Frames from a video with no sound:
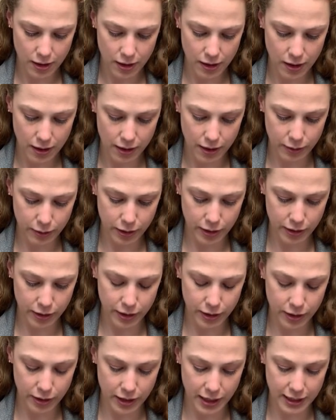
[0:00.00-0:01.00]
And then we're going
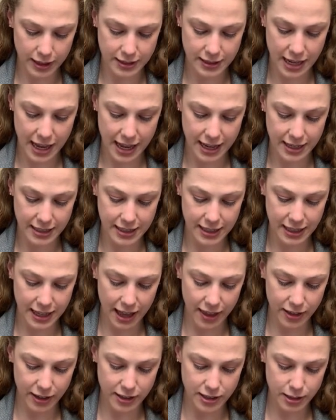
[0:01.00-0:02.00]
to kind of tie it
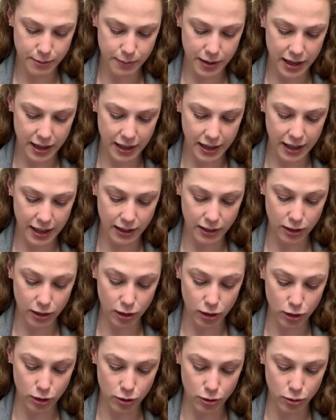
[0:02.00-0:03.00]
together to make a
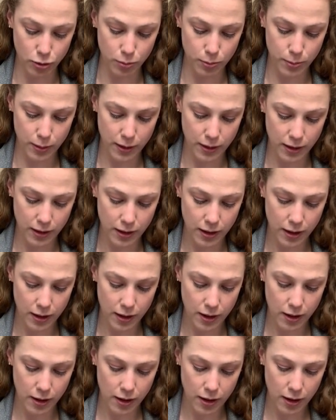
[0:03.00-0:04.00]
loop
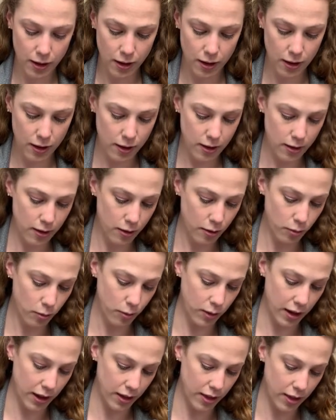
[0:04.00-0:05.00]

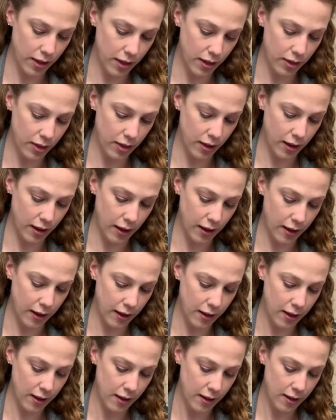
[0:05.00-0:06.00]
with
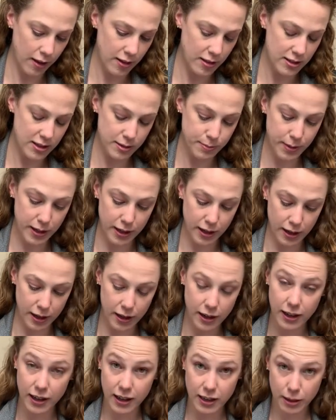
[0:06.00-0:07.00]
the
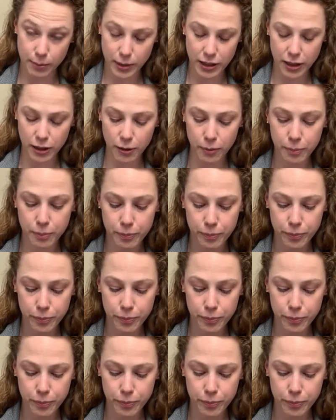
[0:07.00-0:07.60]
spinner in the middle.